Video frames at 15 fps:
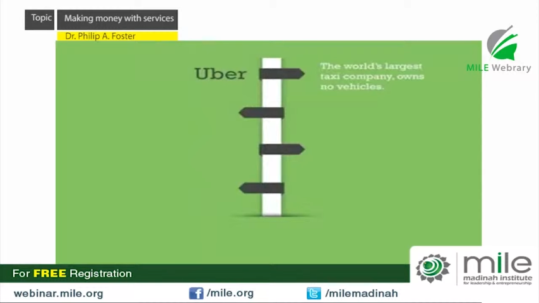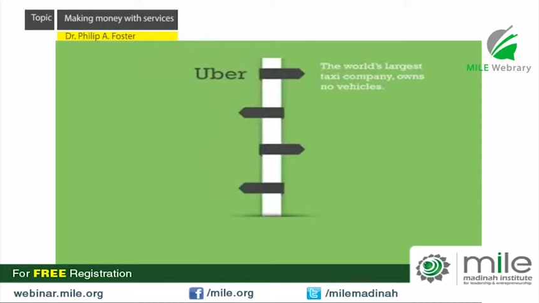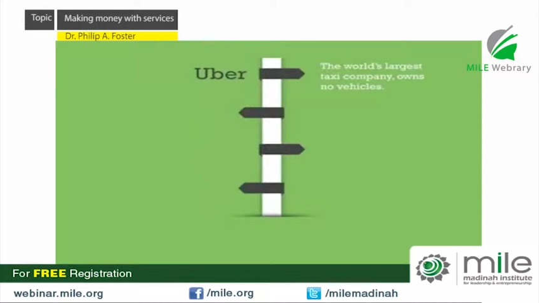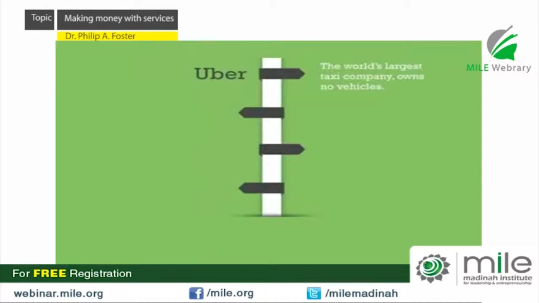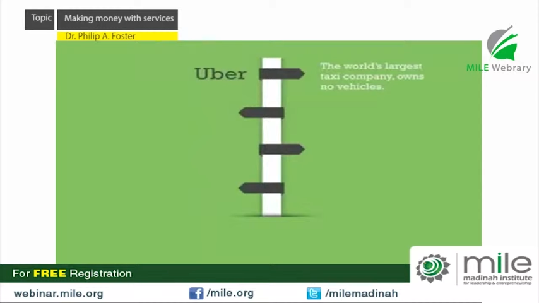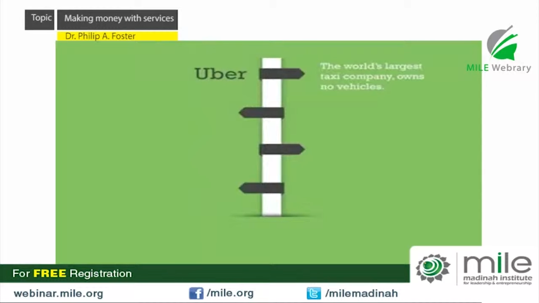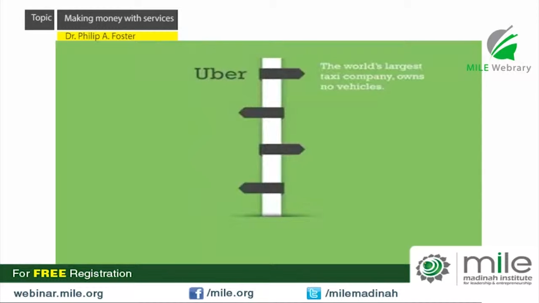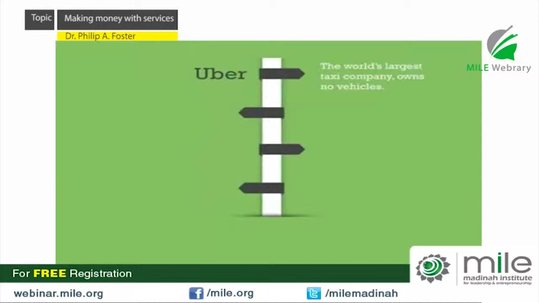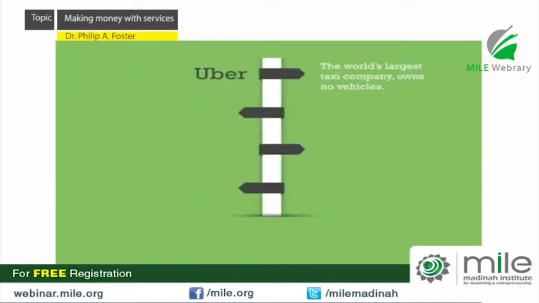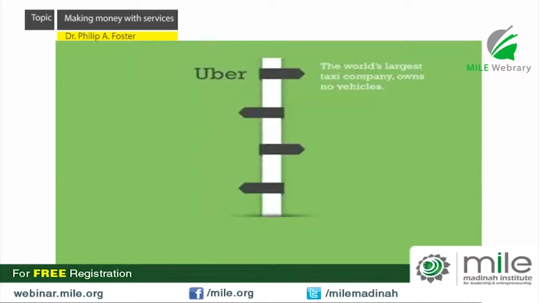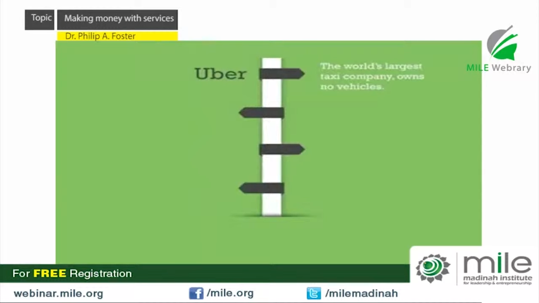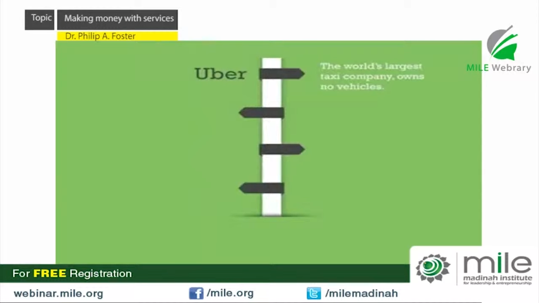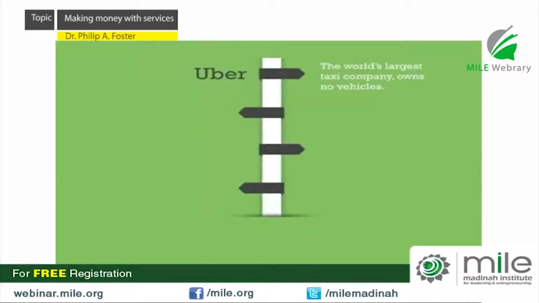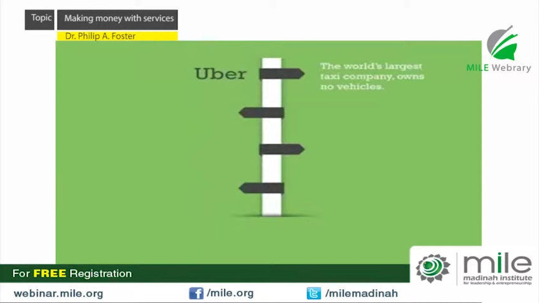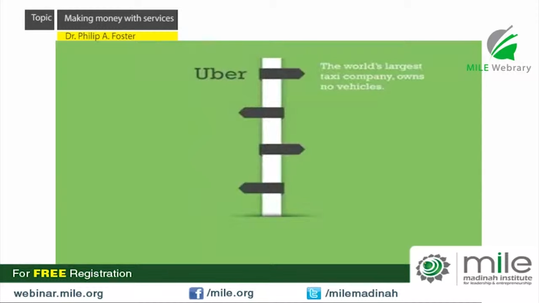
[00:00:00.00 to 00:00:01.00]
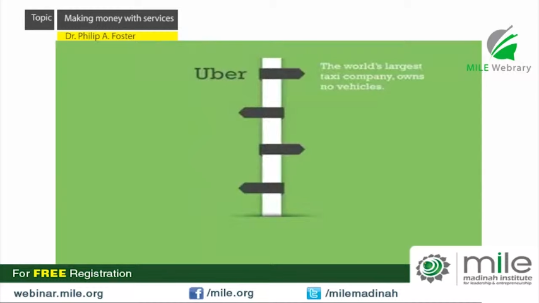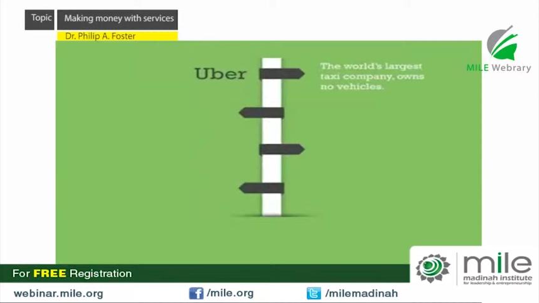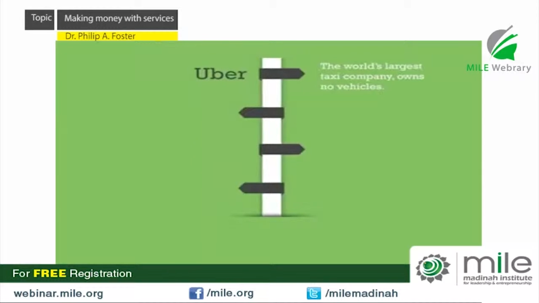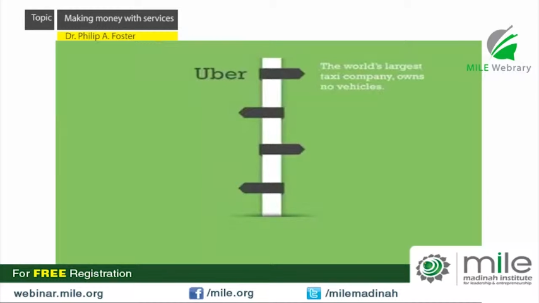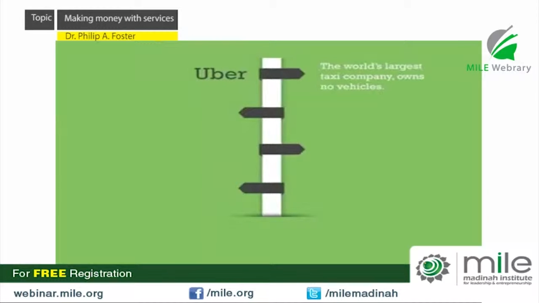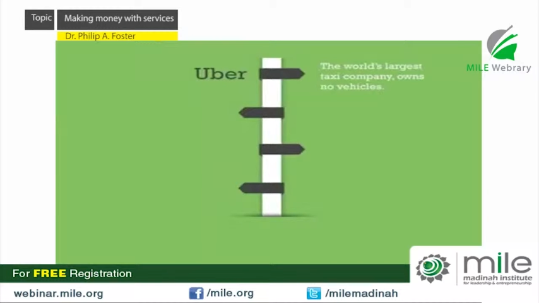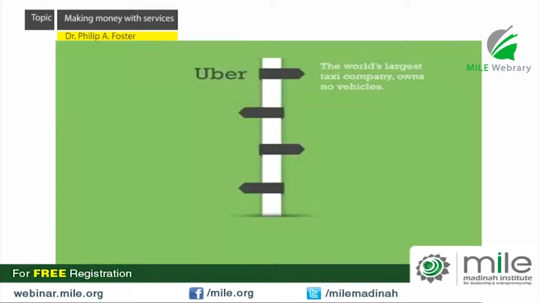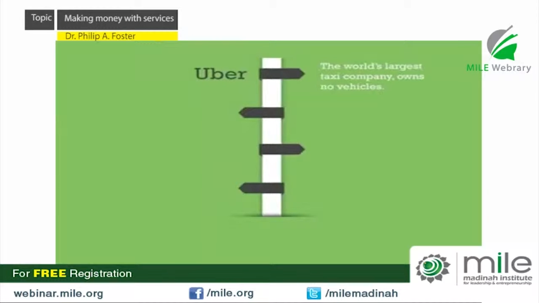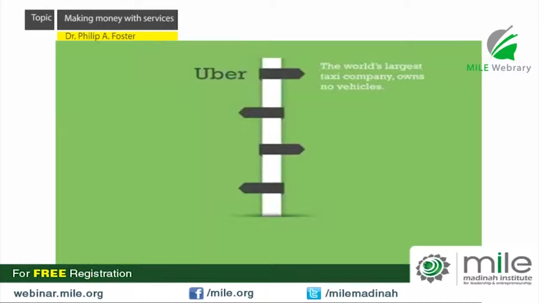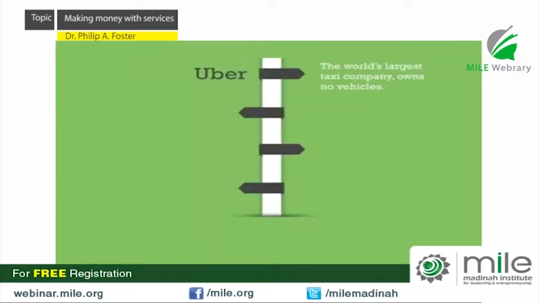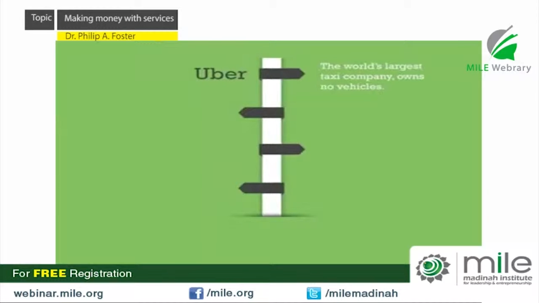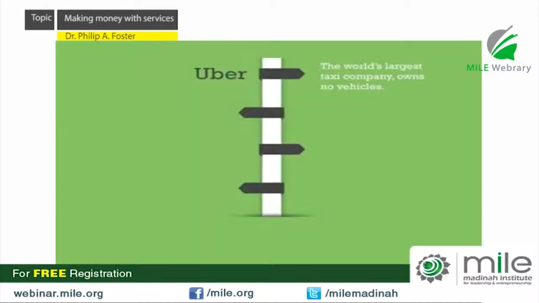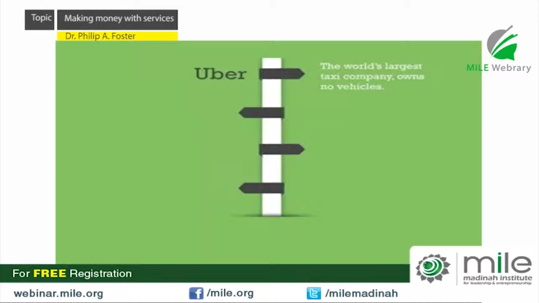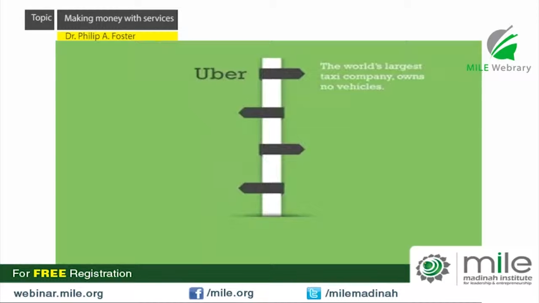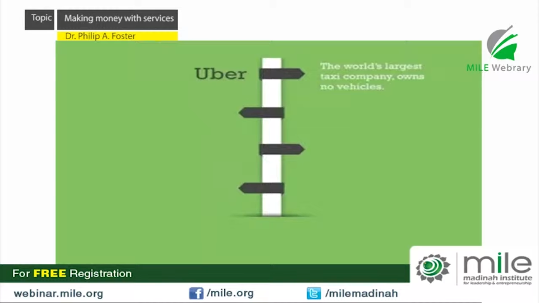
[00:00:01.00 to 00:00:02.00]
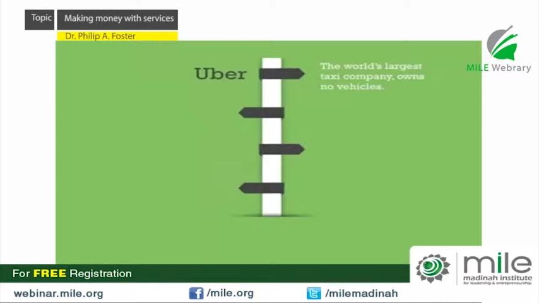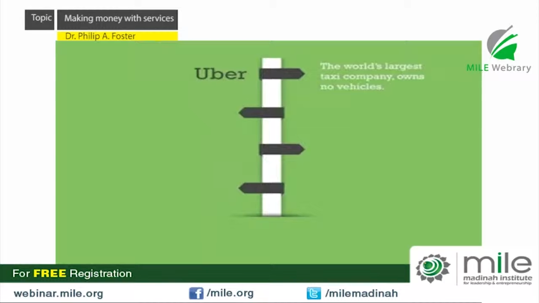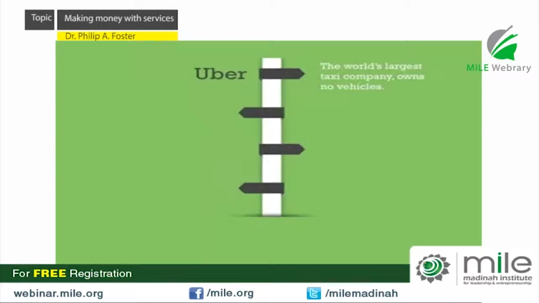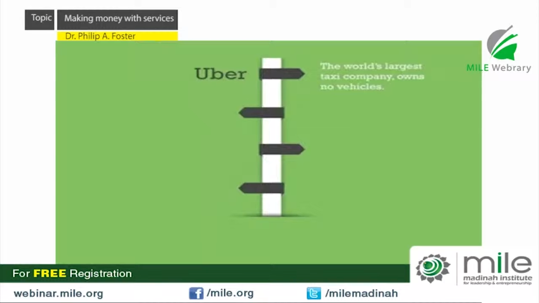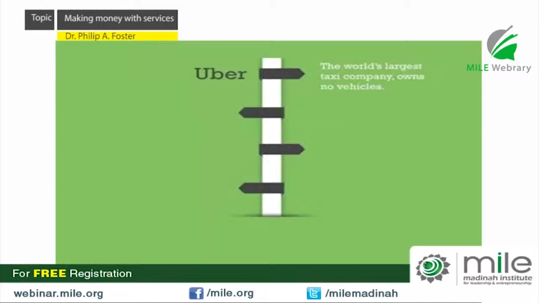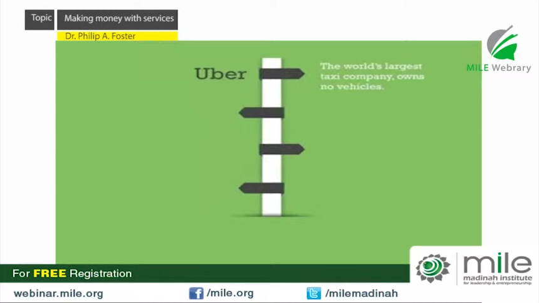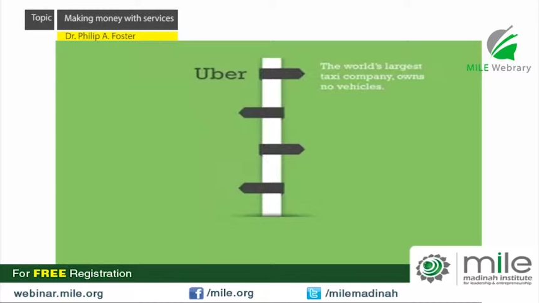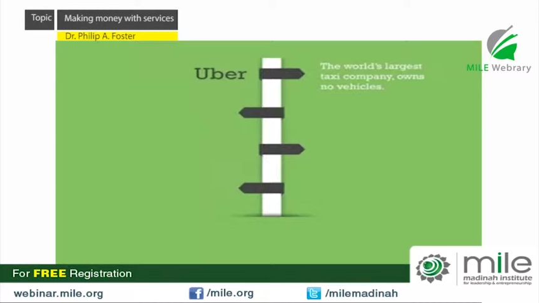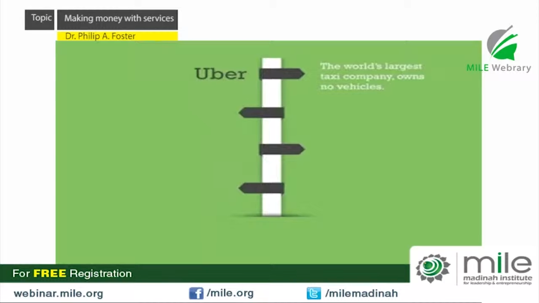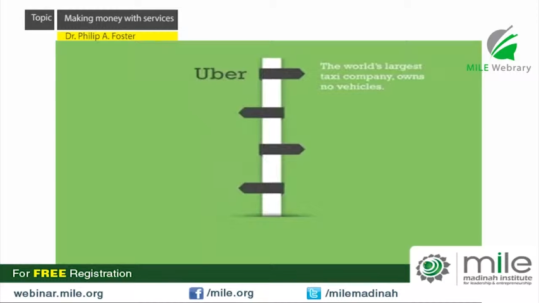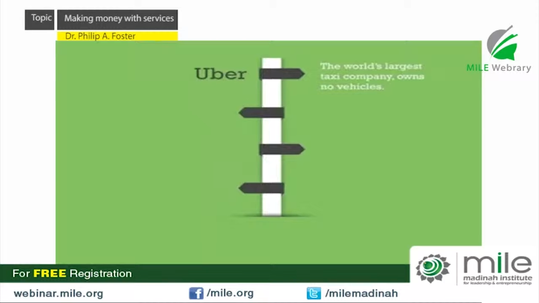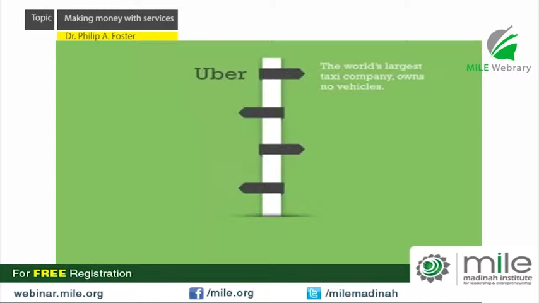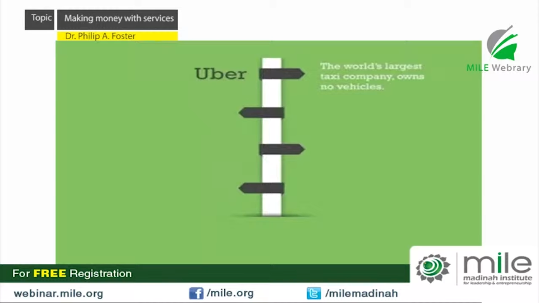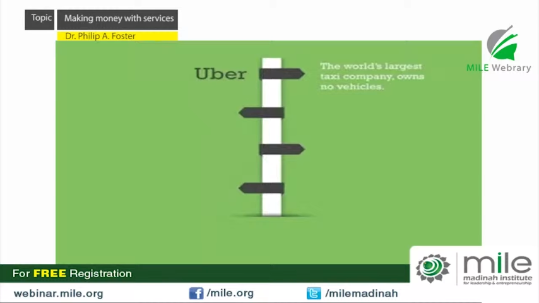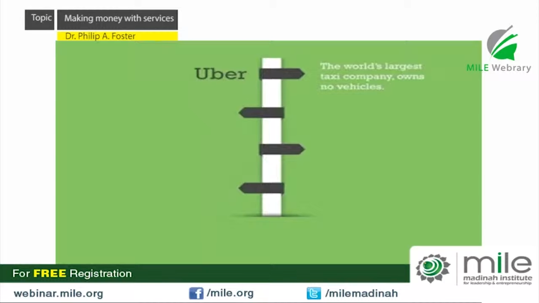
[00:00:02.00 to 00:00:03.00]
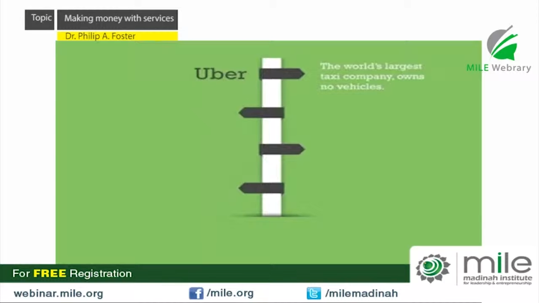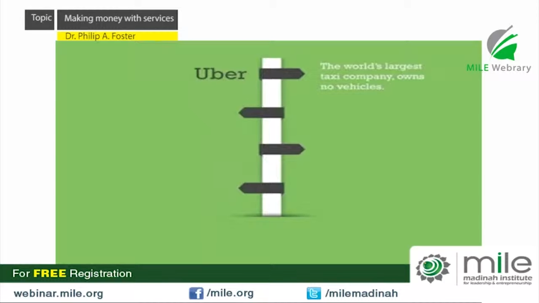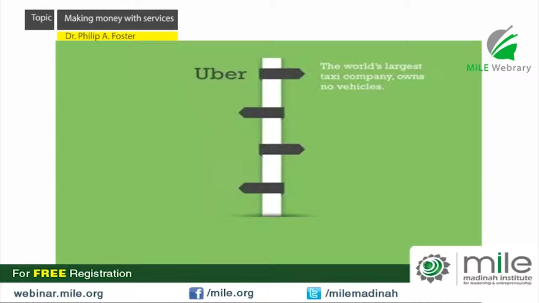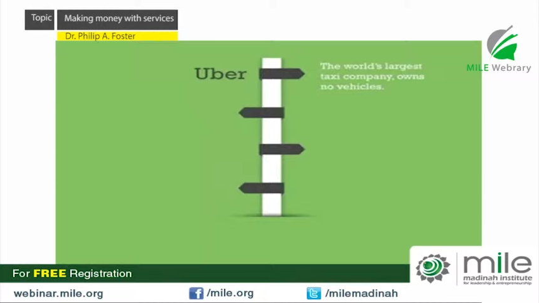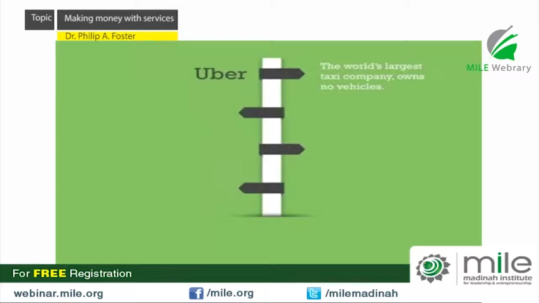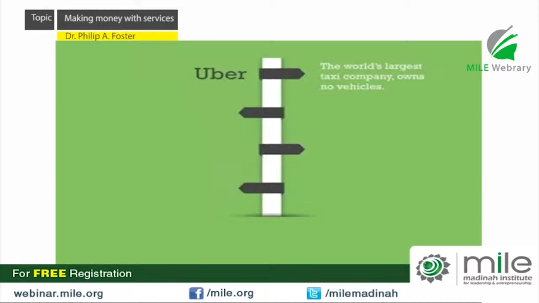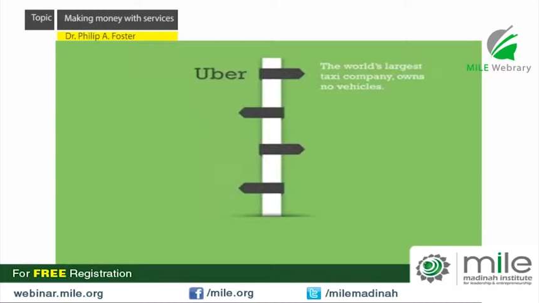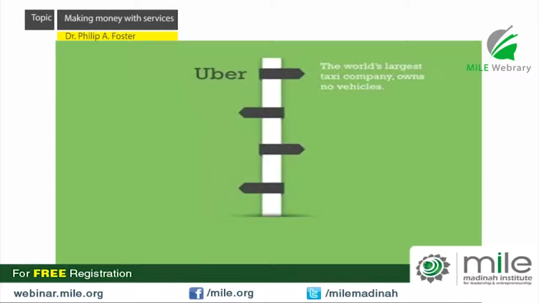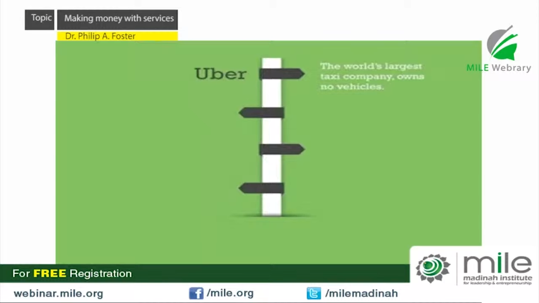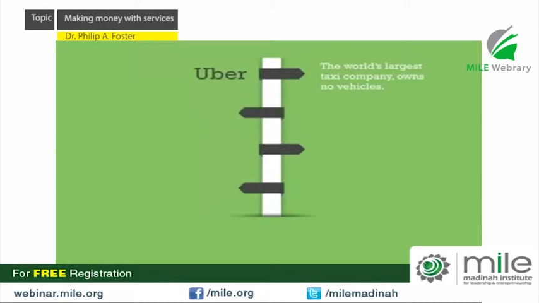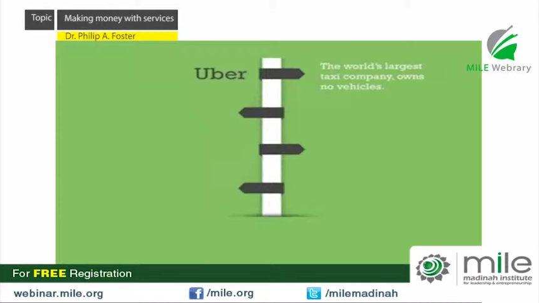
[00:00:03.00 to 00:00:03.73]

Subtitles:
No face is visible, so there are no lips to read.